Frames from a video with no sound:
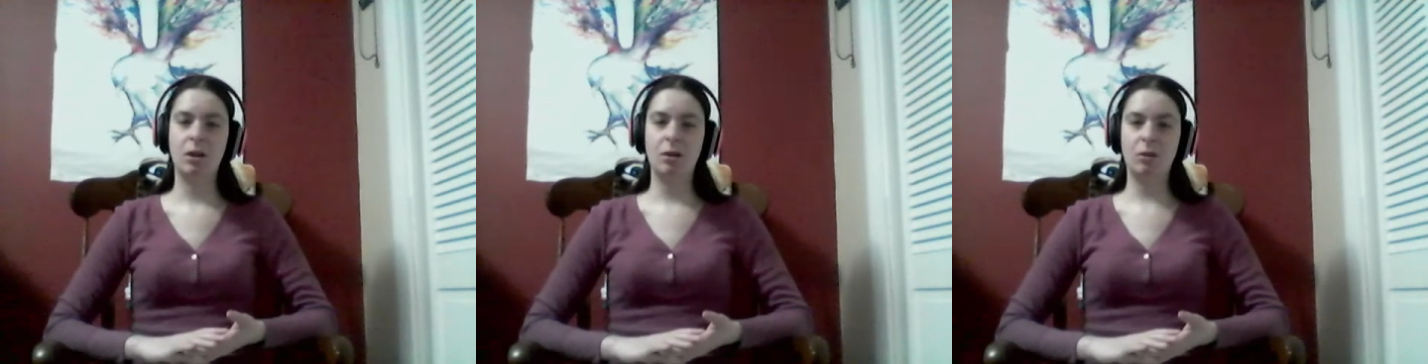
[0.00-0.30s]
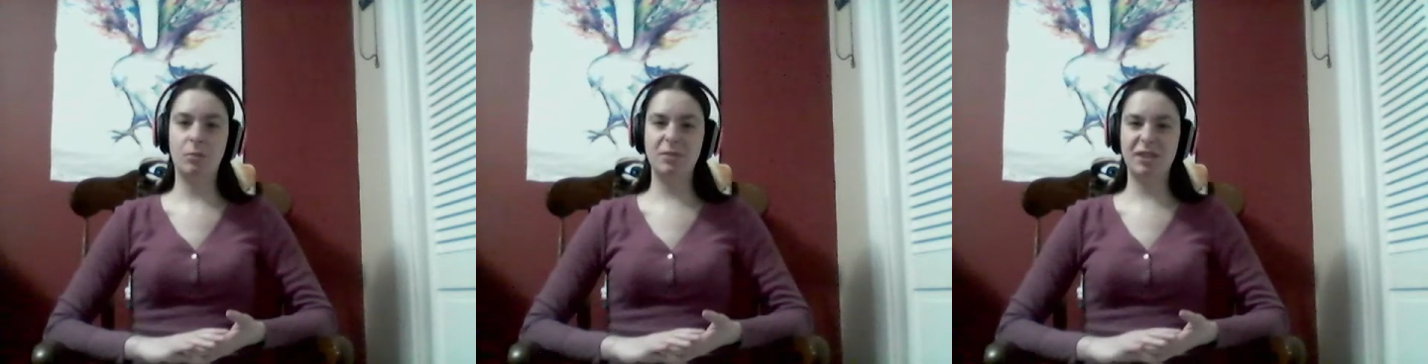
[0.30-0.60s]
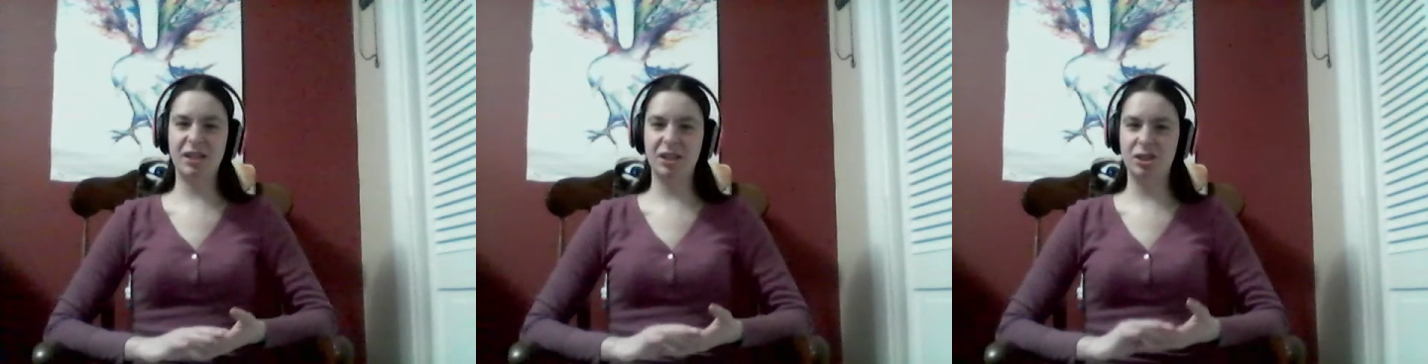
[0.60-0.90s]
almost
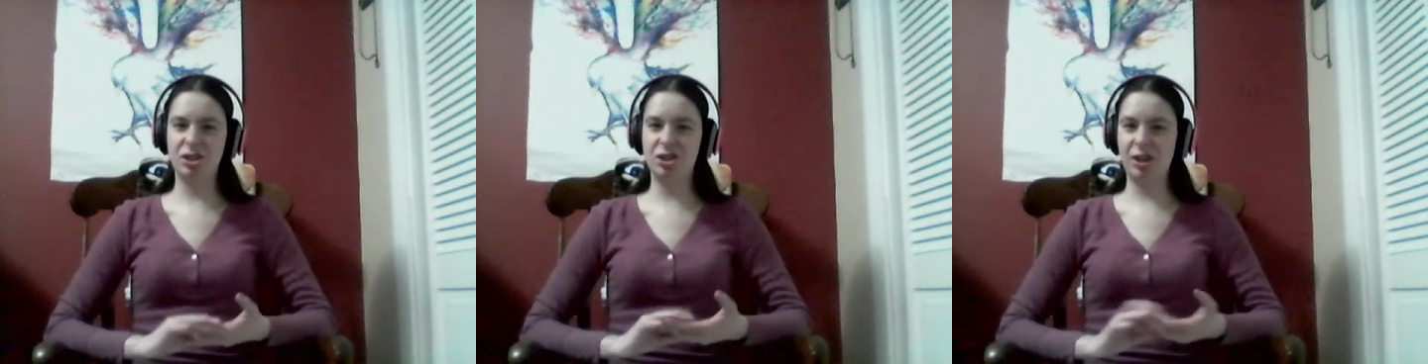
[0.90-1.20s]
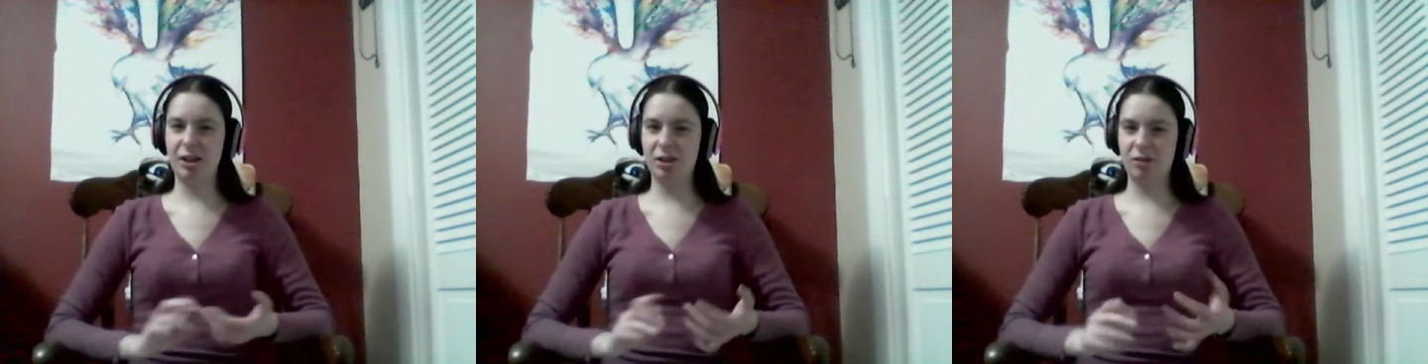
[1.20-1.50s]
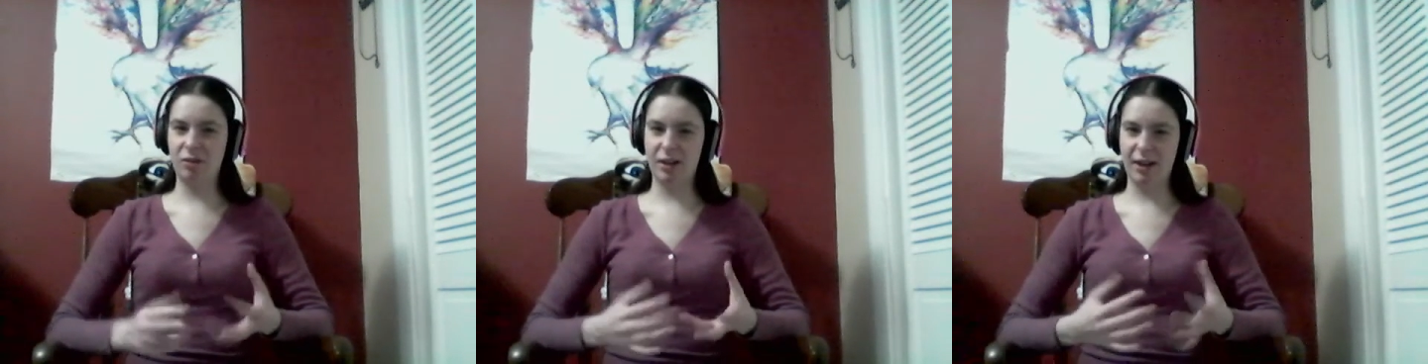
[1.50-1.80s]
like a
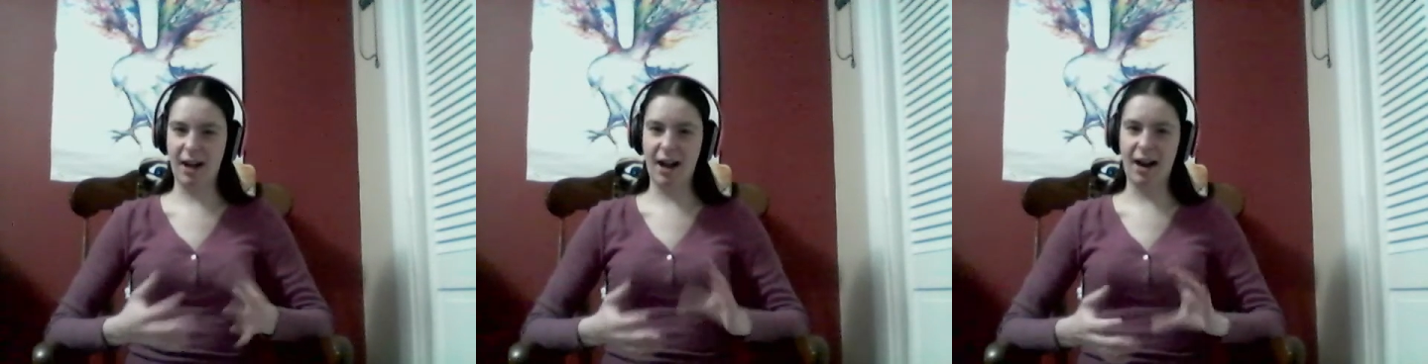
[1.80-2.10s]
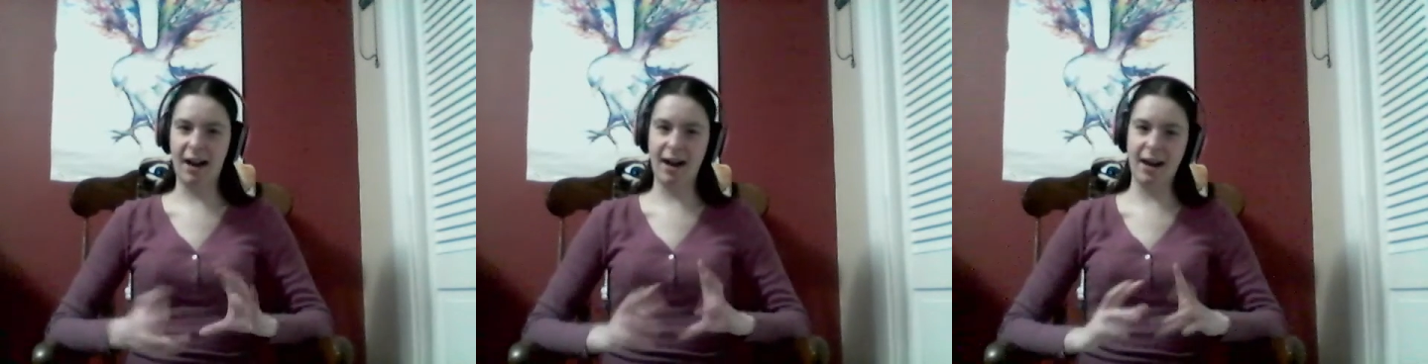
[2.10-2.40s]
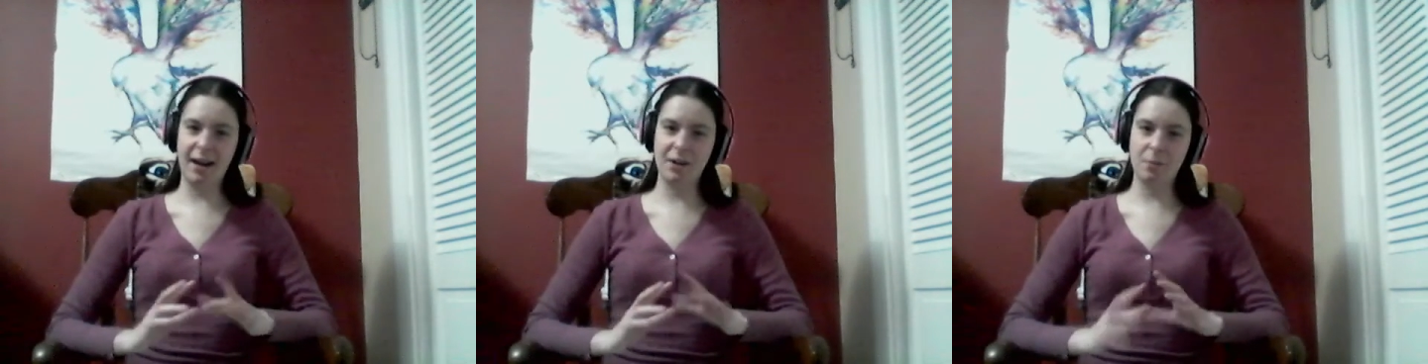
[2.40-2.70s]
Jekyll and
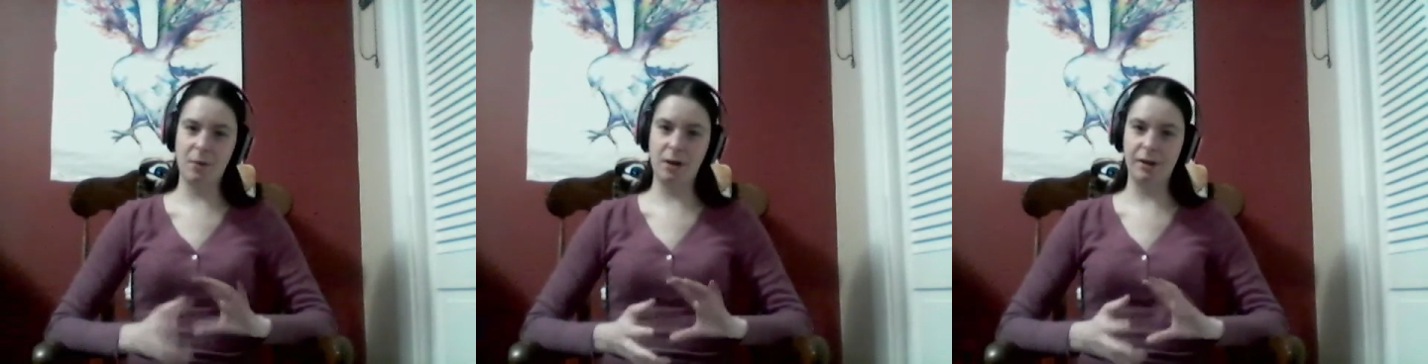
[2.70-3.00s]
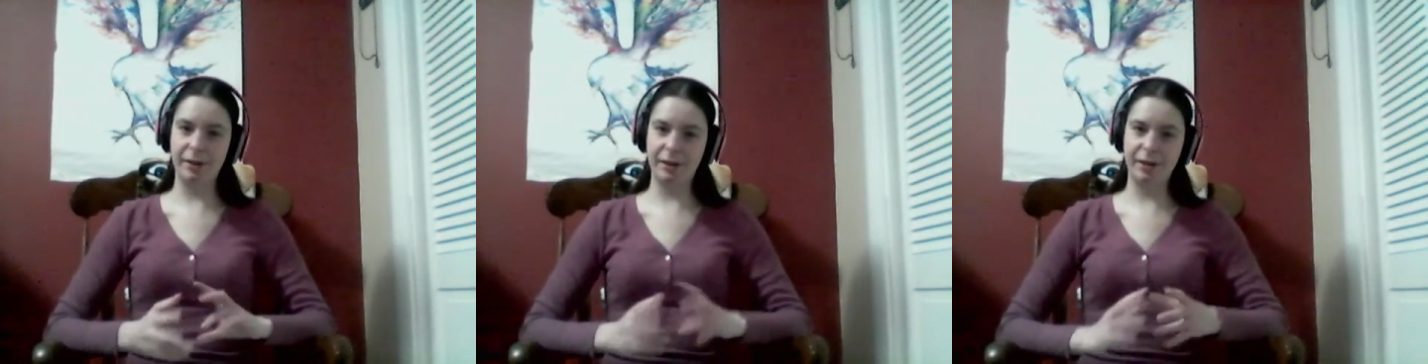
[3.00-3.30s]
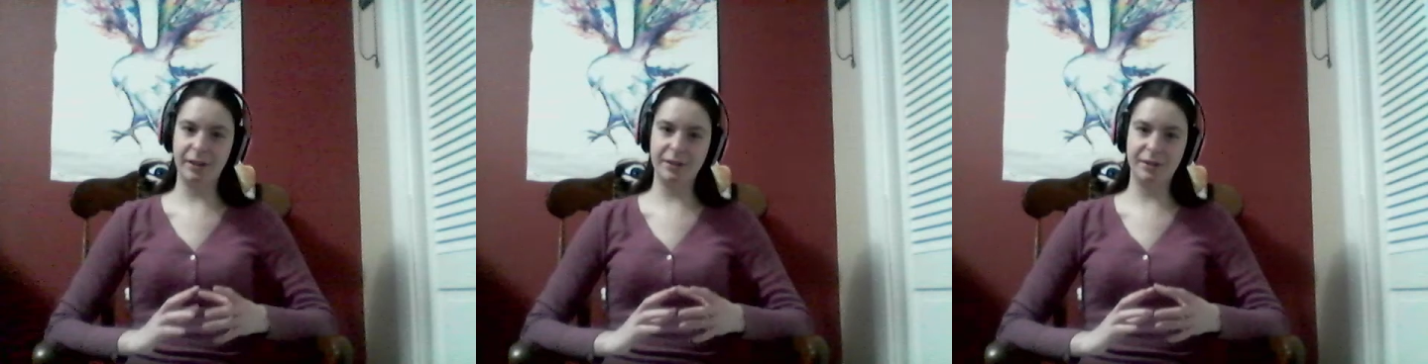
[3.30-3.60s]
Hyde, where
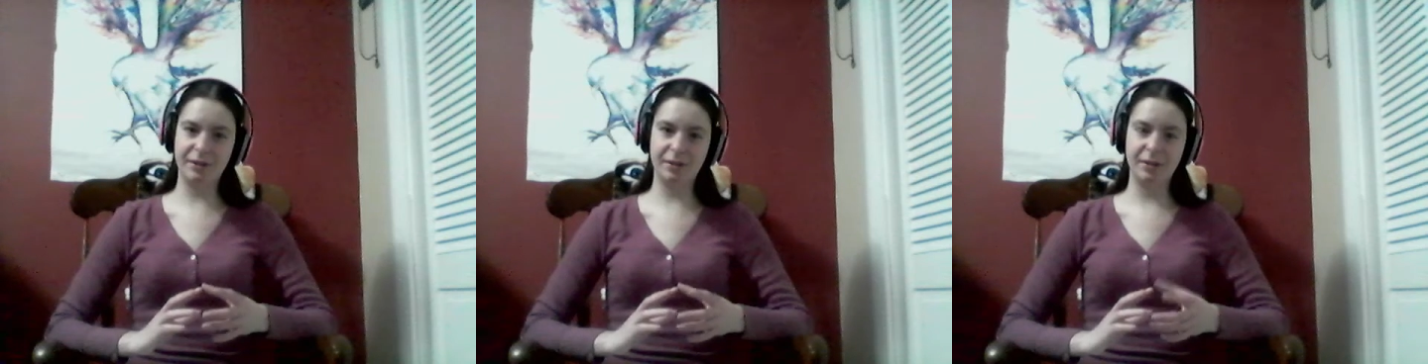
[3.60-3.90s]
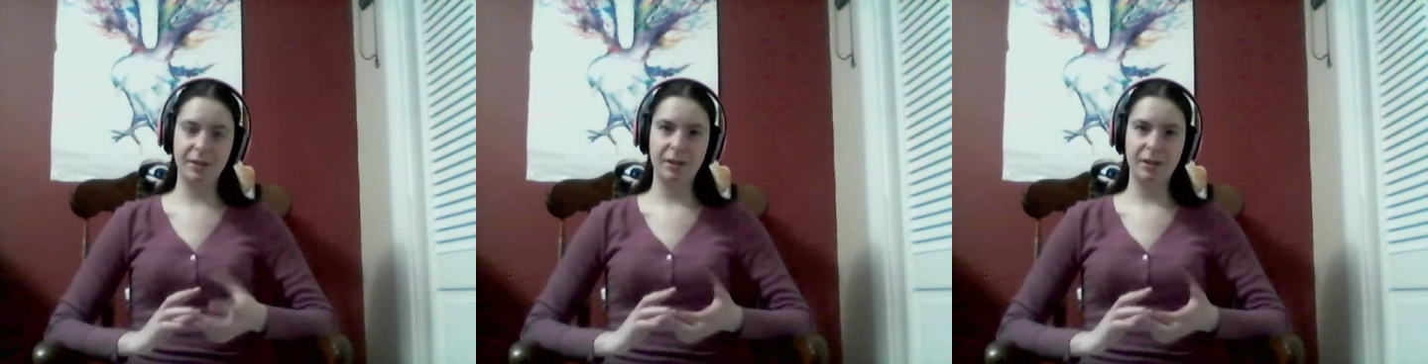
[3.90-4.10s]
he's